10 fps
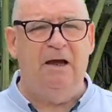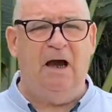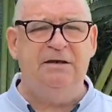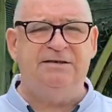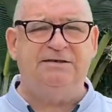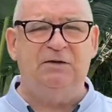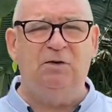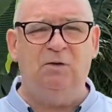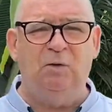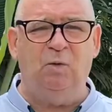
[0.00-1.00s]
and
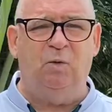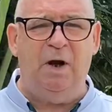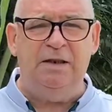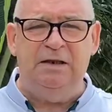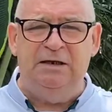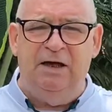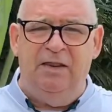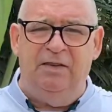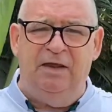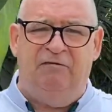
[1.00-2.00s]
so when
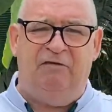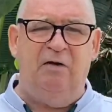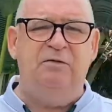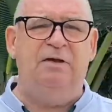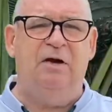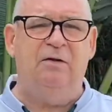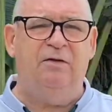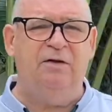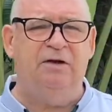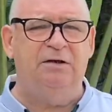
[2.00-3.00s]
they found out
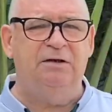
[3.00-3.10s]
that